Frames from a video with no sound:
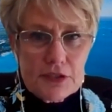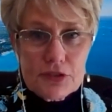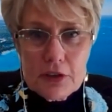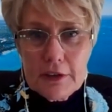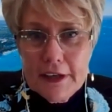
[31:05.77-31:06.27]

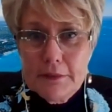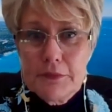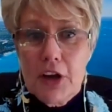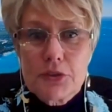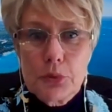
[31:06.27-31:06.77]
So I'm
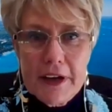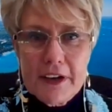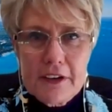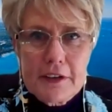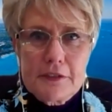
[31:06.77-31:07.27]
not
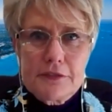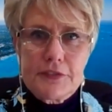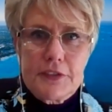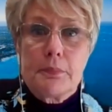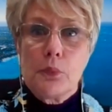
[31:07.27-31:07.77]
aware of
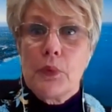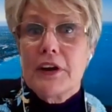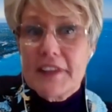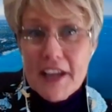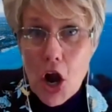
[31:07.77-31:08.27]
the,
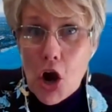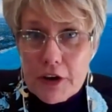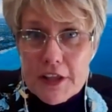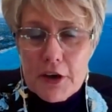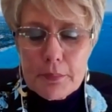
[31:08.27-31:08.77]
where they
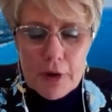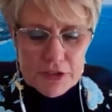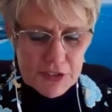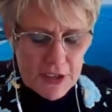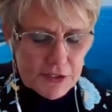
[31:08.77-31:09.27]
are in their
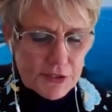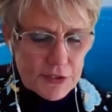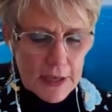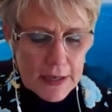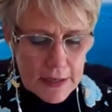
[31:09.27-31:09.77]
process.